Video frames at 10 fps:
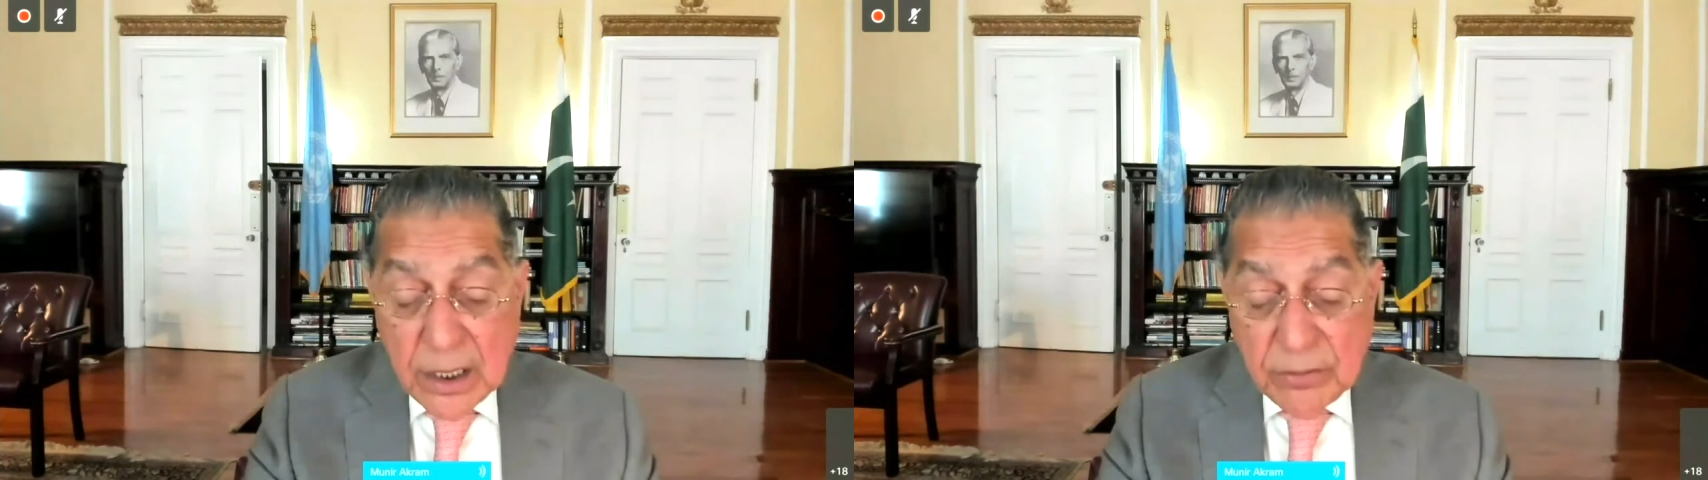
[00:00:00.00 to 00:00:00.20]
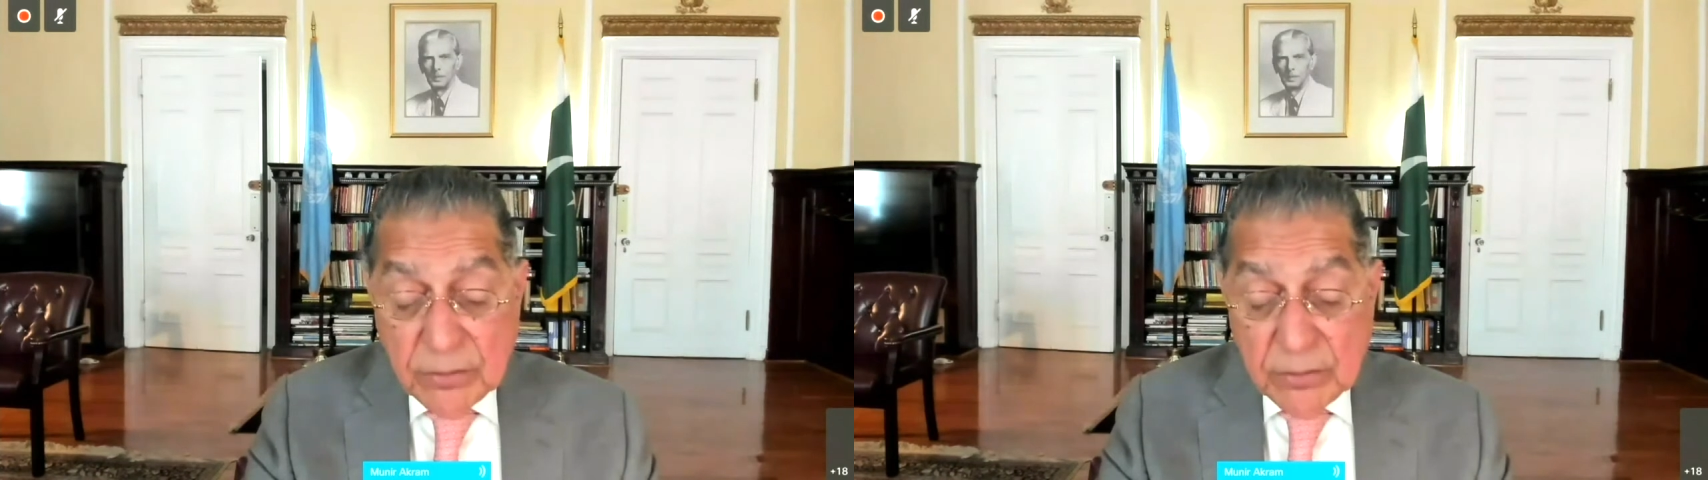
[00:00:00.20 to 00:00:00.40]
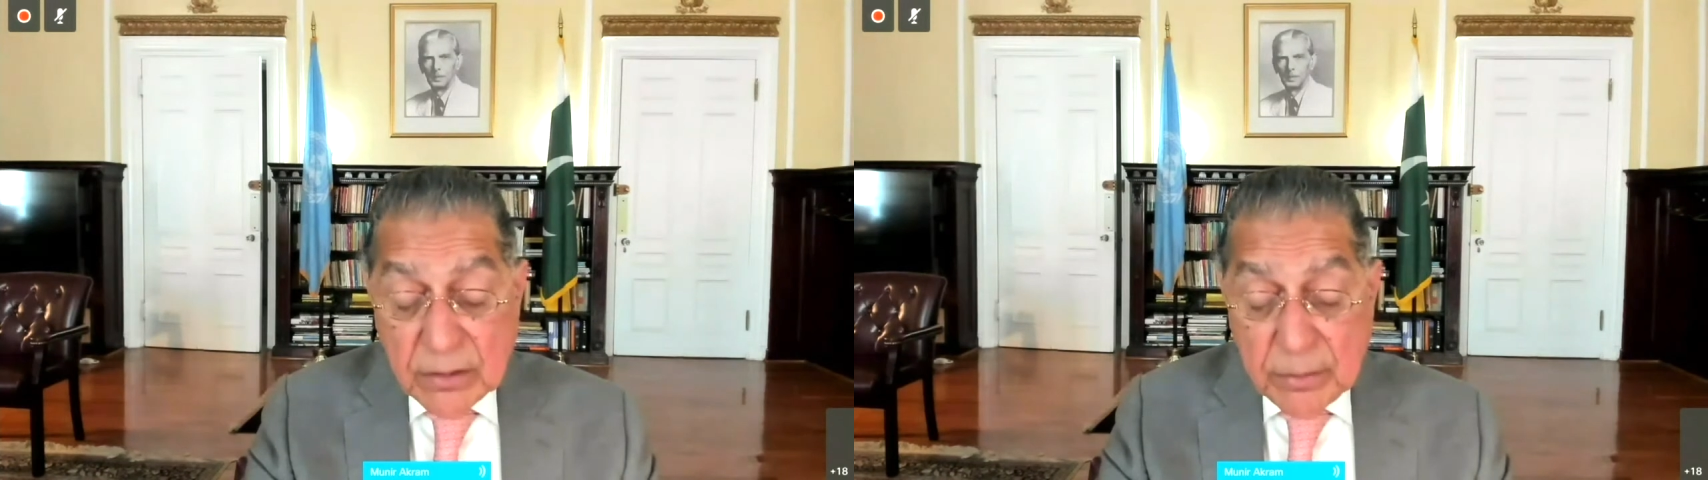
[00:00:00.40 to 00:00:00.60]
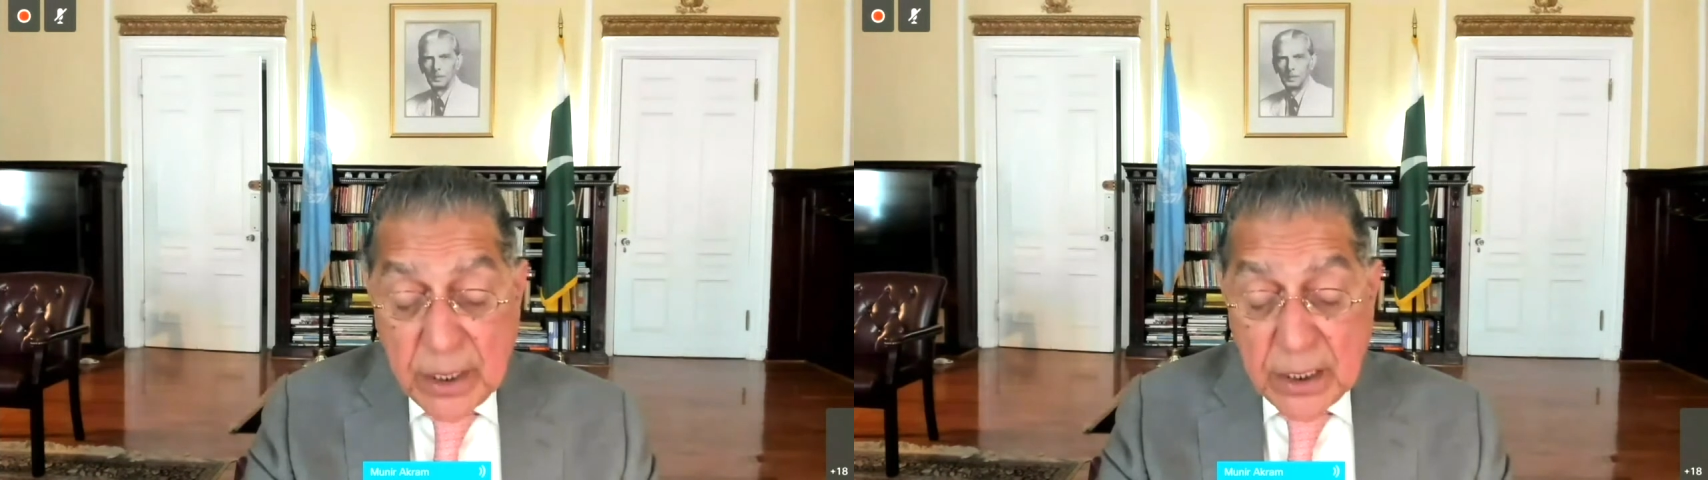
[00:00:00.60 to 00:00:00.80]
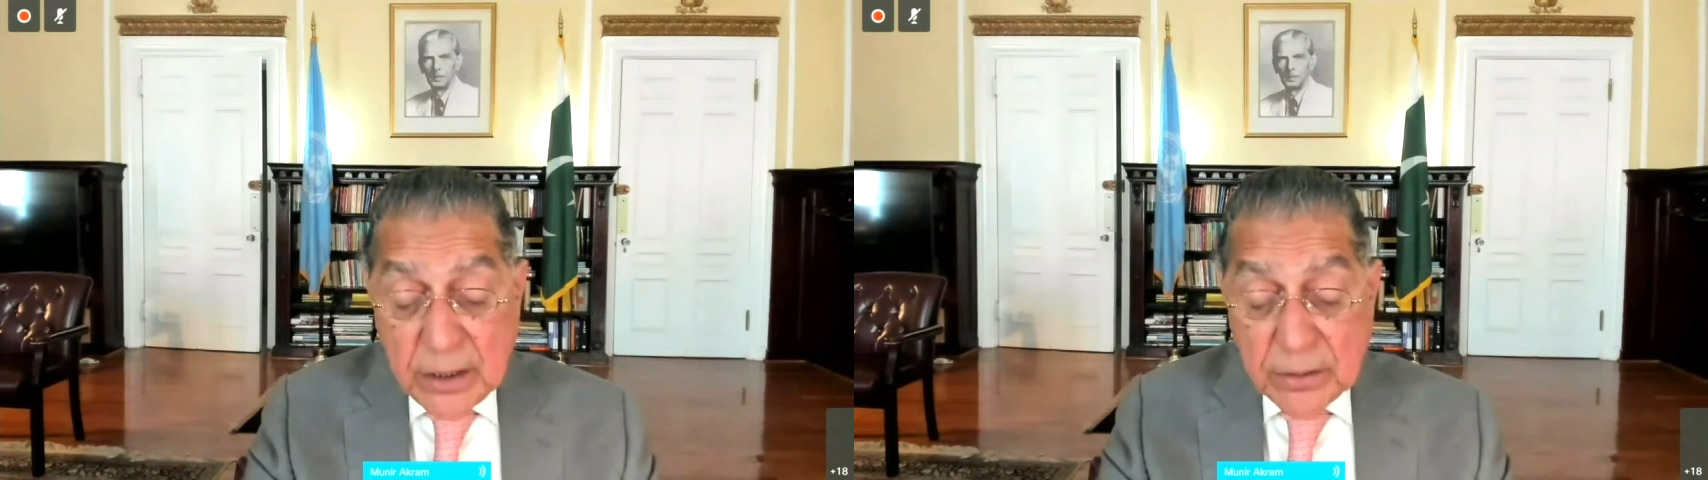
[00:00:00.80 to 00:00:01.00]
and will
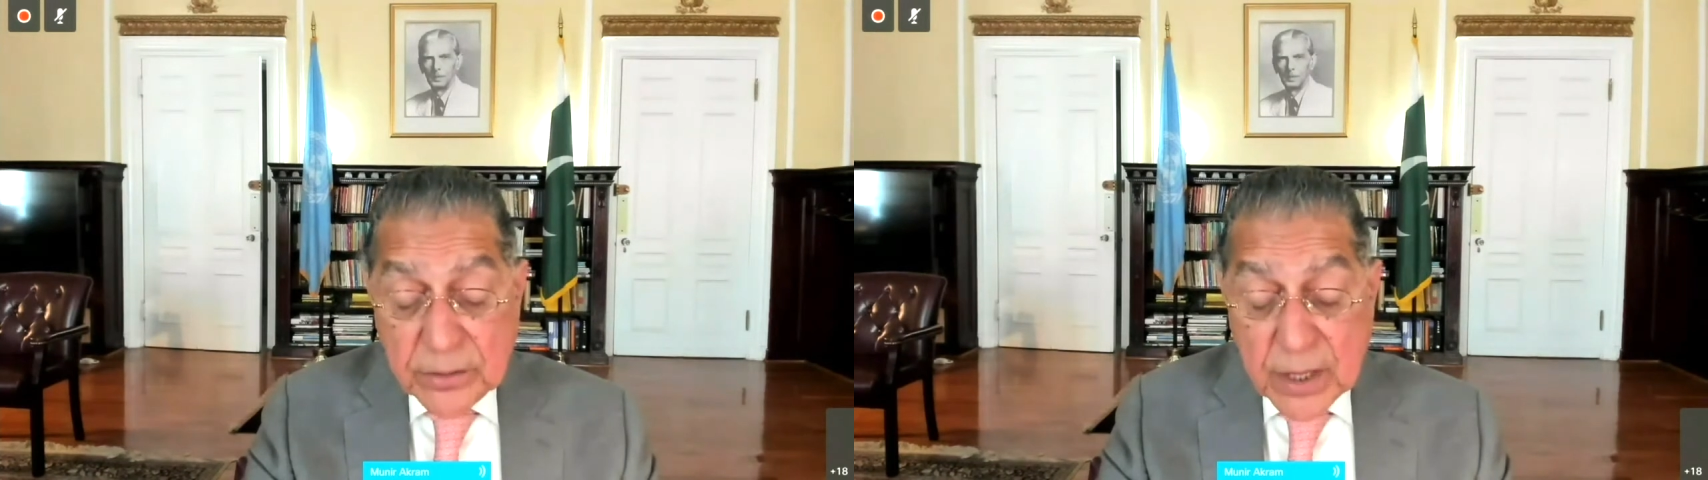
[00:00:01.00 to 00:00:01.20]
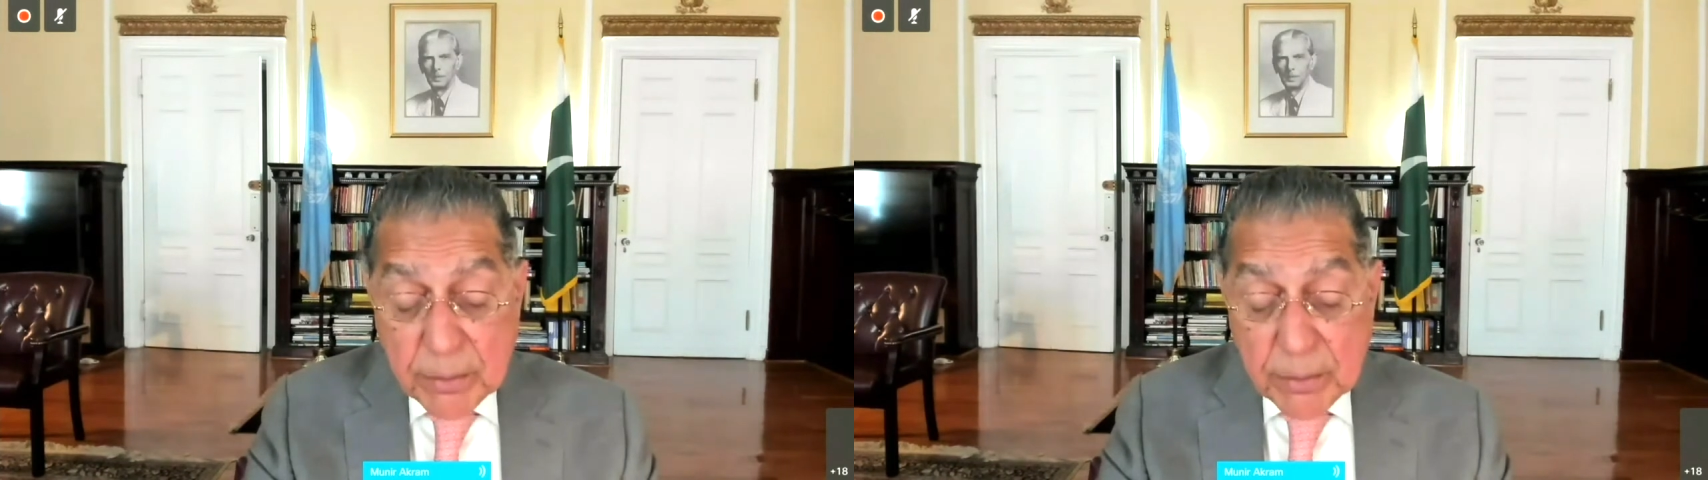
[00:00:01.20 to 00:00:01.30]
remain